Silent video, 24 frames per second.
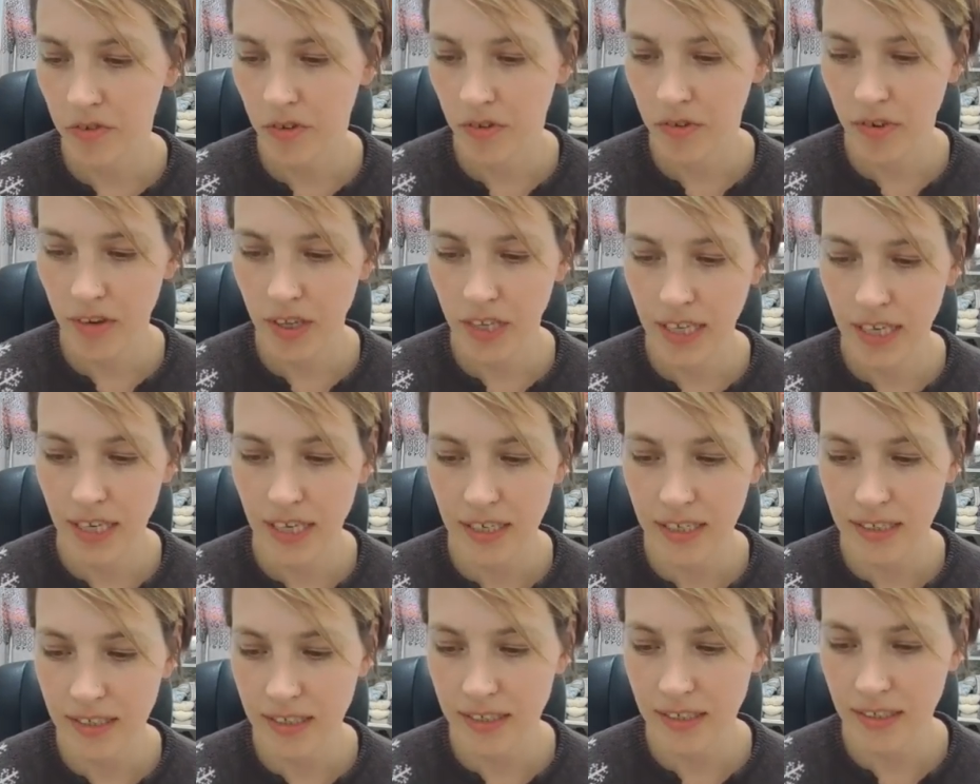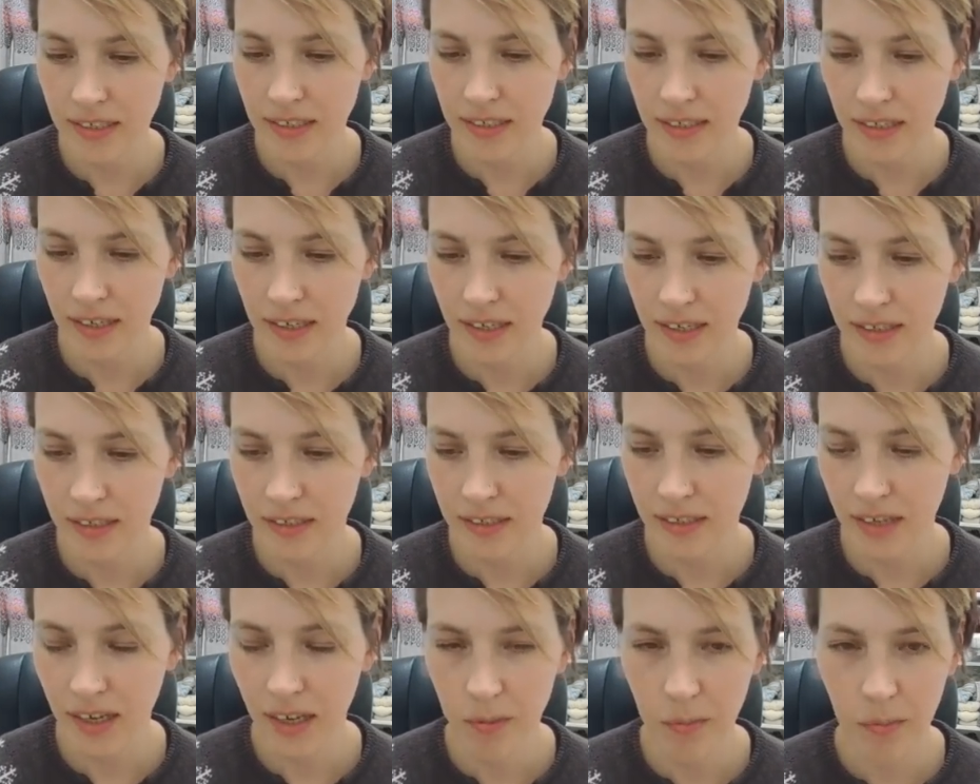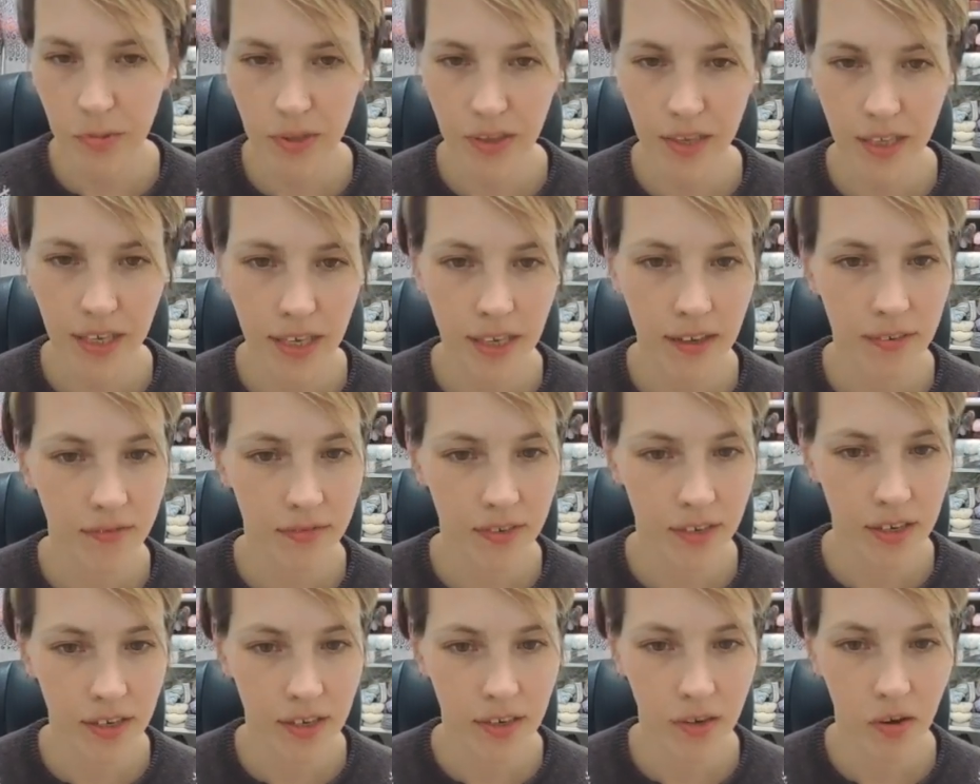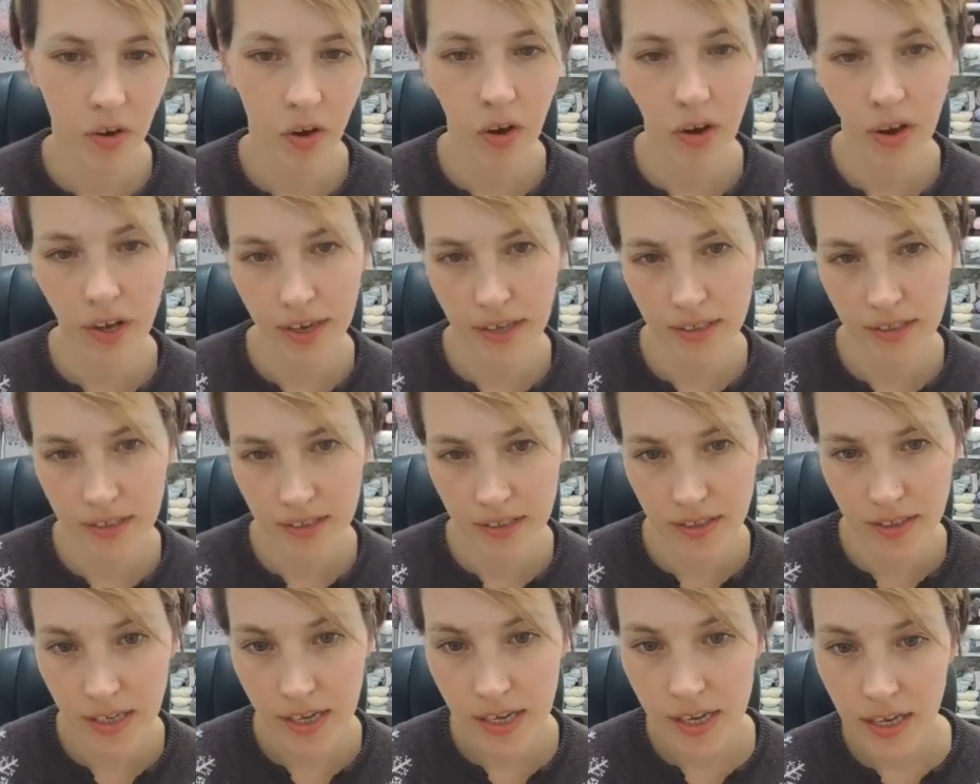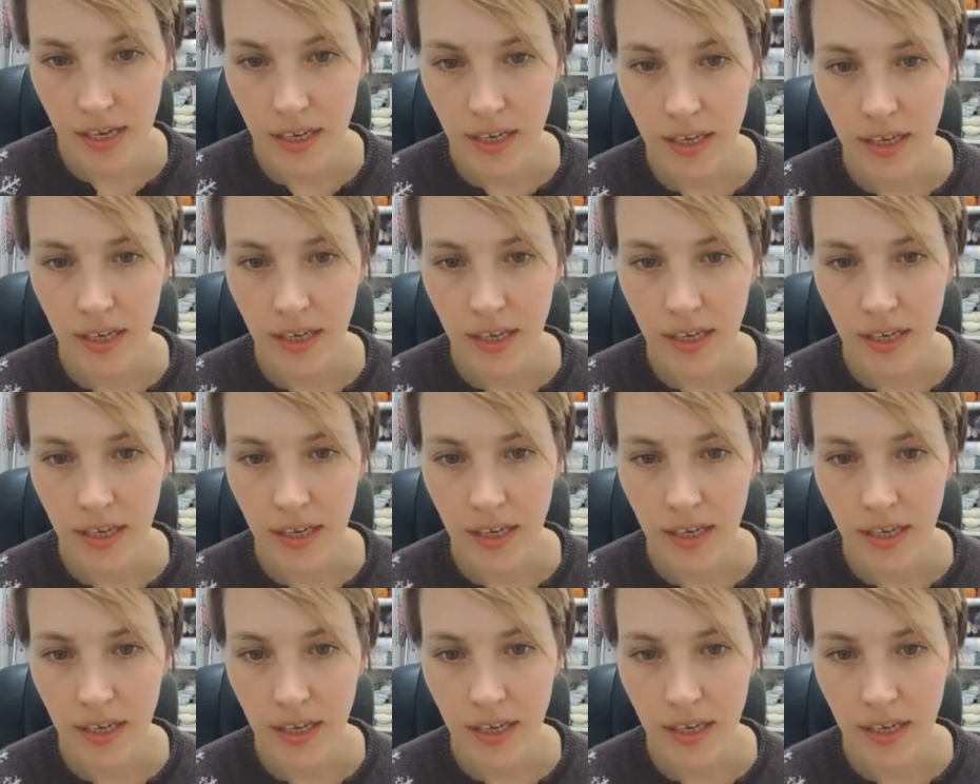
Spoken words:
the release is, I believe, in August,